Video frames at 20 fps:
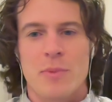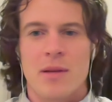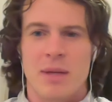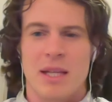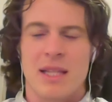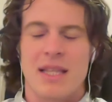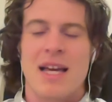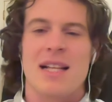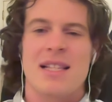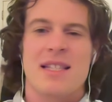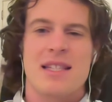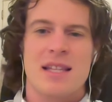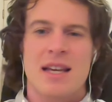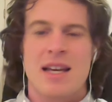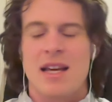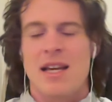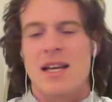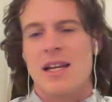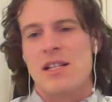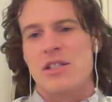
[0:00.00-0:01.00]
But that's
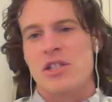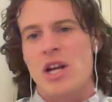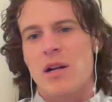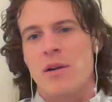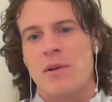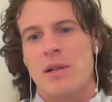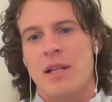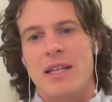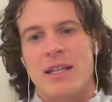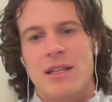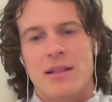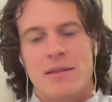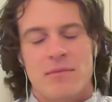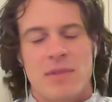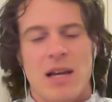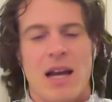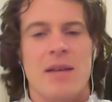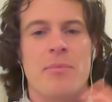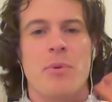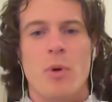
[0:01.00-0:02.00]
generally,
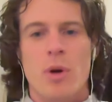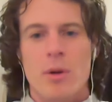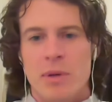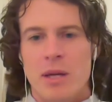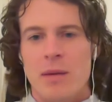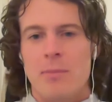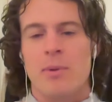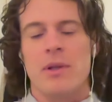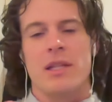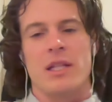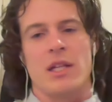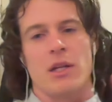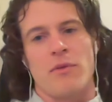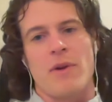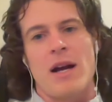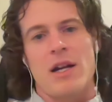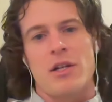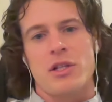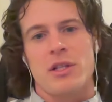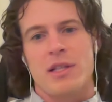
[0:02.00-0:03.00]
I'd point people in the
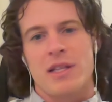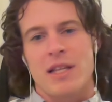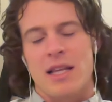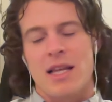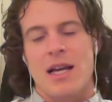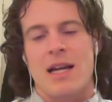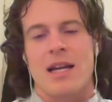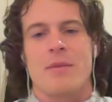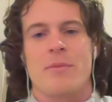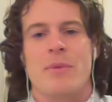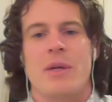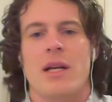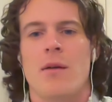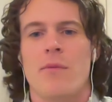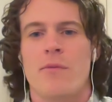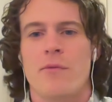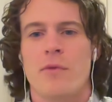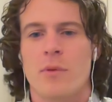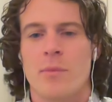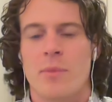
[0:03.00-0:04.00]
direction that can be helpful.